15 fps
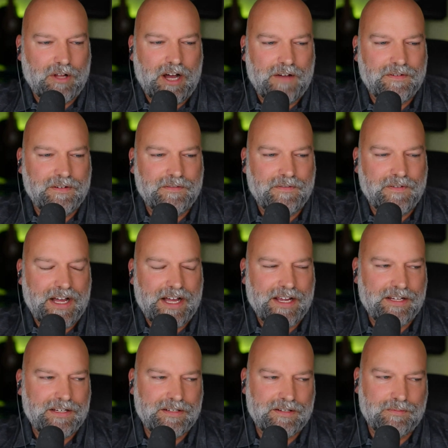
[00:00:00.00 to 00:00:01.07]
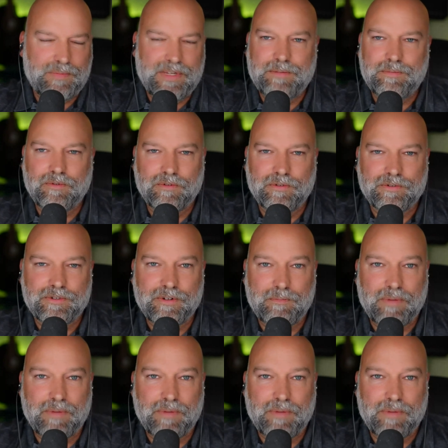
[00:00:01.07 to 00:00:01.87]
often find people